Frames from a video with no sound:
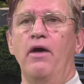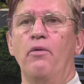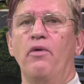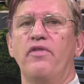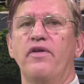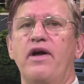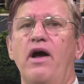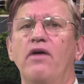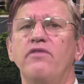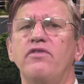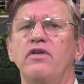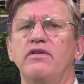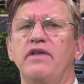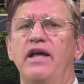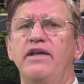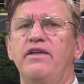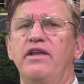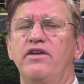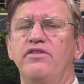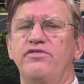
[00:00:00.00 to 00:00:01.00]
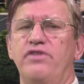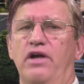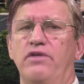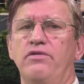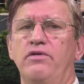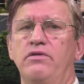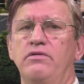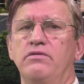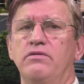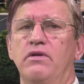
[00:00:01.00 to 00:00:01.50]
Well, the council liked it in
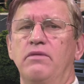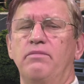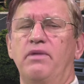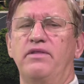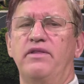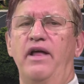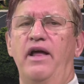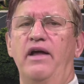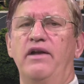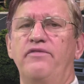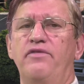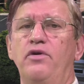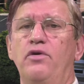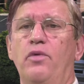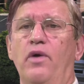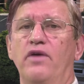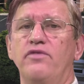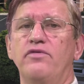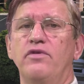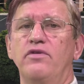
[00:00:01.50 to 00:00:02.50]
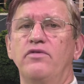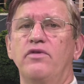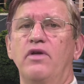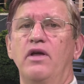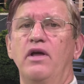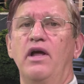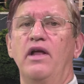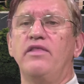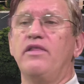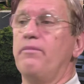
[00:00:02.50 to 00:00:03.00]
general, but they had a few
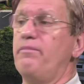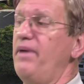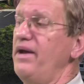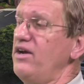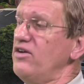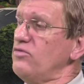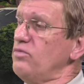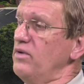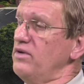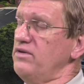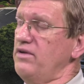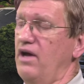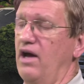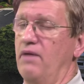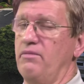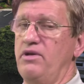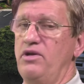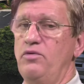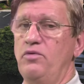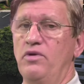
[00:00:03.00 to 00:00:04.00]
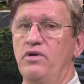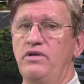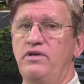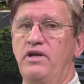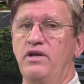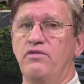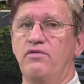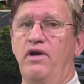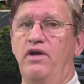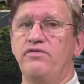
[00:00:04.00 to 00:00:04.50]
questions. The biggest one, Tom, and you really
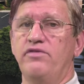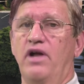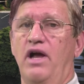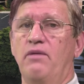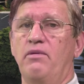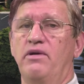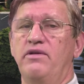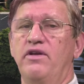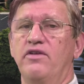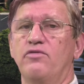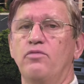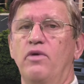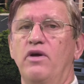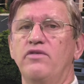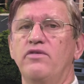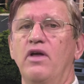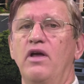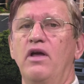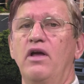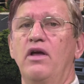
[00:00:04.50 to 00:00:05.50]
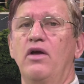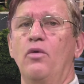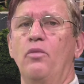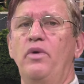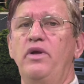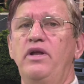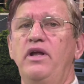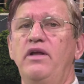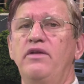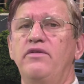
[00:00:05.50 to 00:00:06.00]
did a great job on this, was
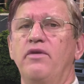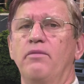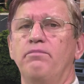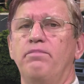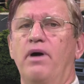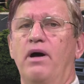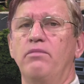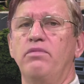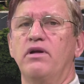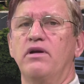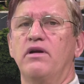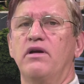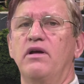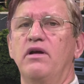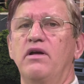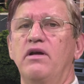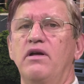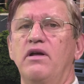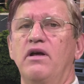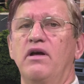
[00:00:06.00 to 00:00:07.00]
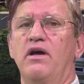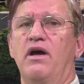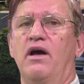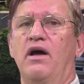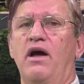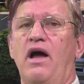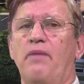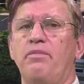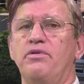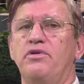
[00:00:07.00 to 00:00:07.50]
we need some public
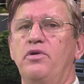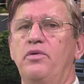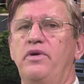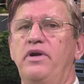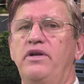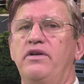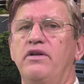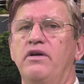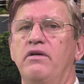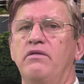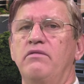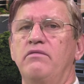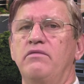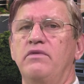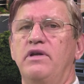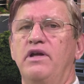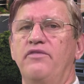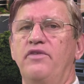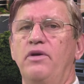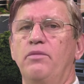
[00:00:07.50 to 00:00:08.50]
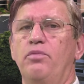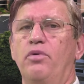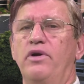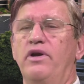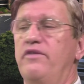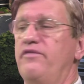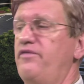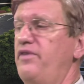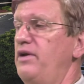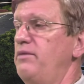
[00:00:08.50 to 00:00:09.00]
opportunity to give input
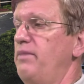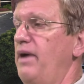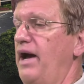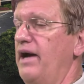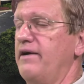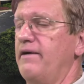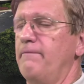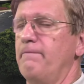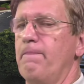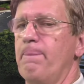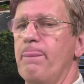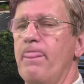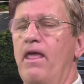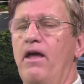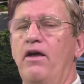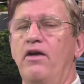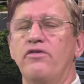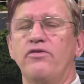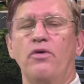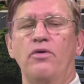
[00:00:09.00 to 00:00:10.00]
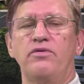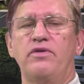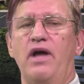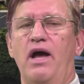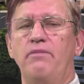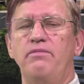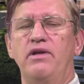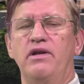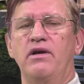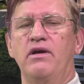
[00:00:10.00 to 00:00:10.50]
and feedback. So
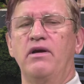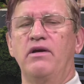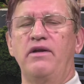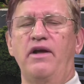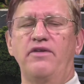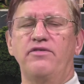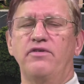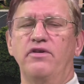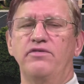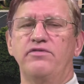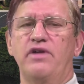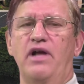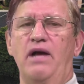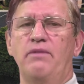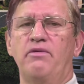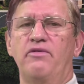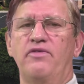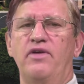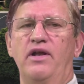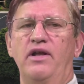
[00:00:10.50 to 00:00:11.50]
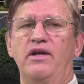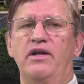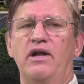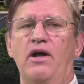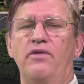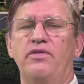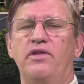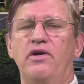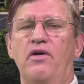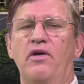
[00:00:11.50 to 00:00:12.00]
Tom did an excellent job of getting it
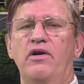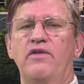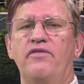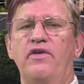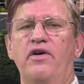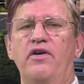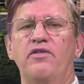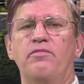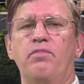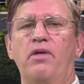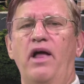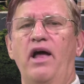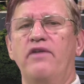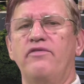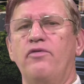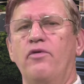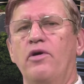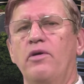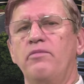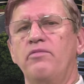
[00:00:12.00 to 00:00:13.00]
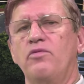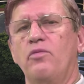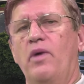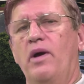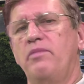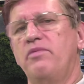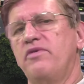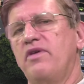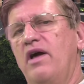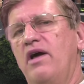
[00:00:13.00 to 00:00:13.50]
out there on our various platforms,
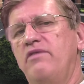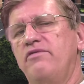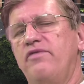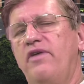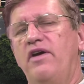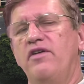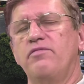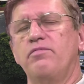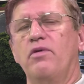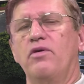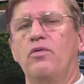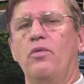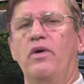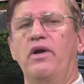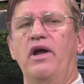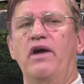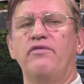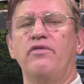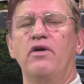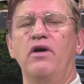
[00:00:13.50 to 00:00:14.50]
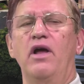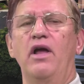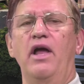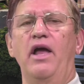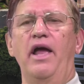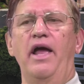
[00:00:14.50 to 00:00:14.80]
website, Facebook, whatever,